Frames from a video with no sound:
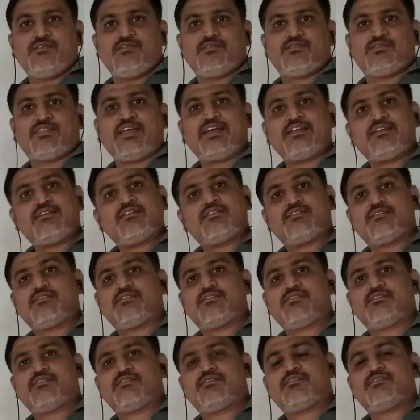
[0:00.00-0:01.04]
then
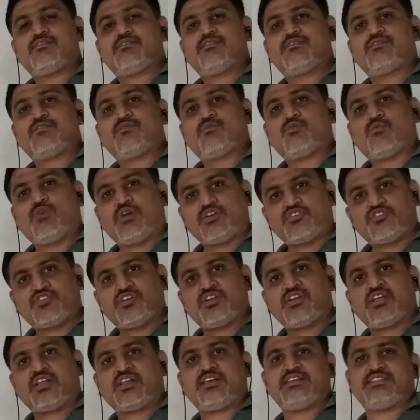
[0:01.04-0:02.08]

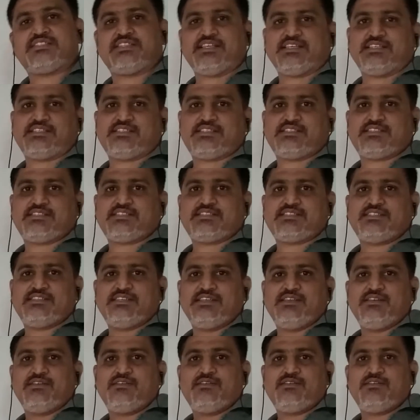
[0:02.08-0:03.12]
question
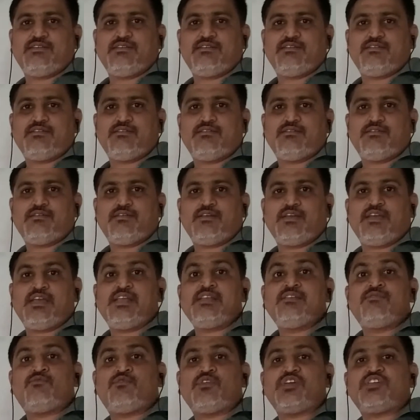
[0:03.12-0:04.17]
arises,
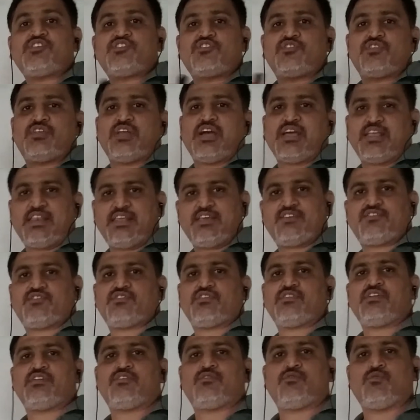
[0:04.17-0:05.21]
in which
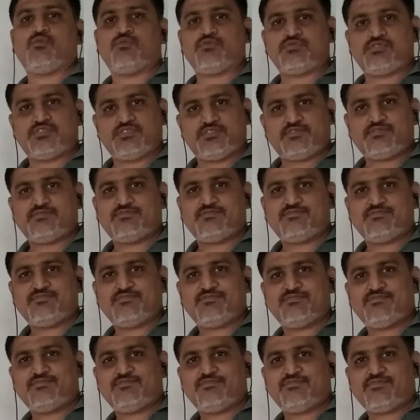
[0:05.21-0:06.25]
direction it goes?
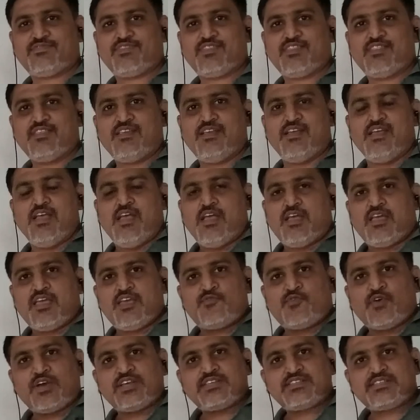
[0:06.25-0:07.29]

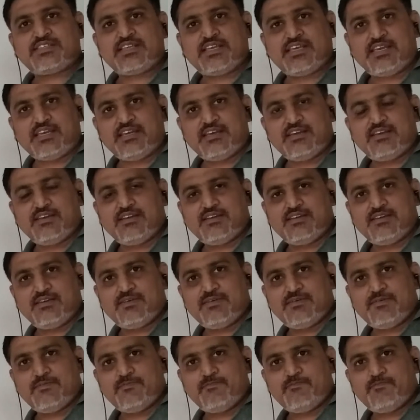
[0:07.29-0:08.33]
If I say
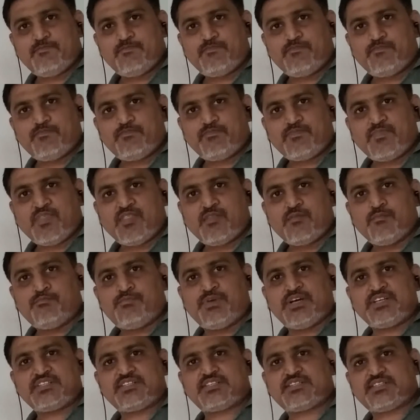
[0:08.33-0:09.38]

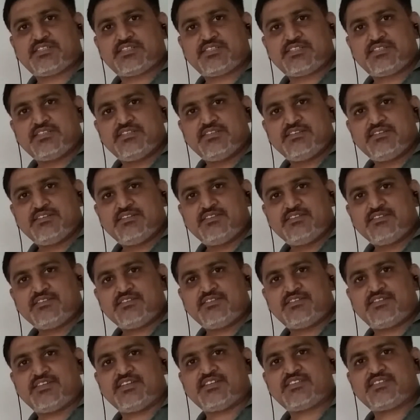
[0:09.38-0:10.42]

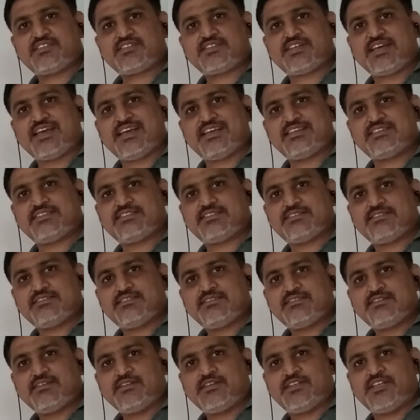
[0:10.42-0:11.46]
bus just
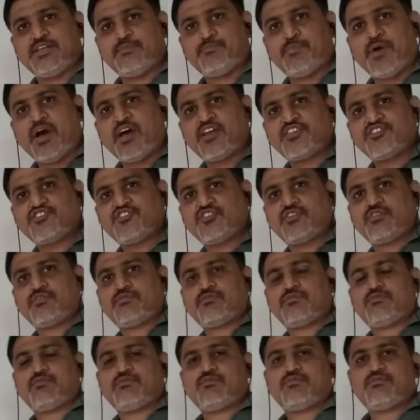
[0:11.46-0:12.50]
has departure
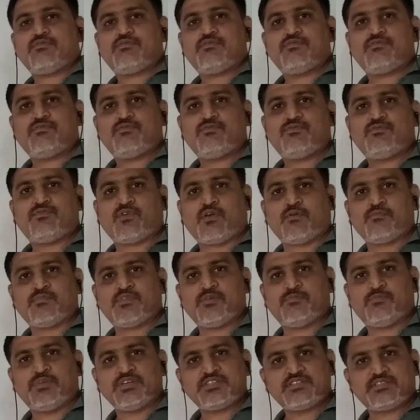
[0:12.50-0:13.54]
from
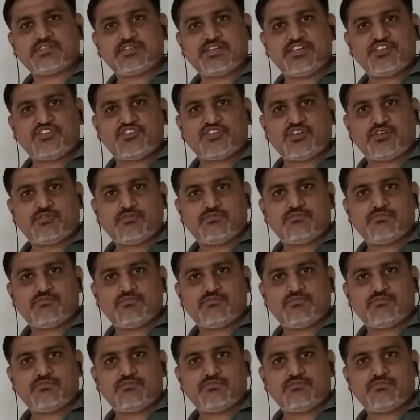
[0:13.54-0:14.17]
the bus station,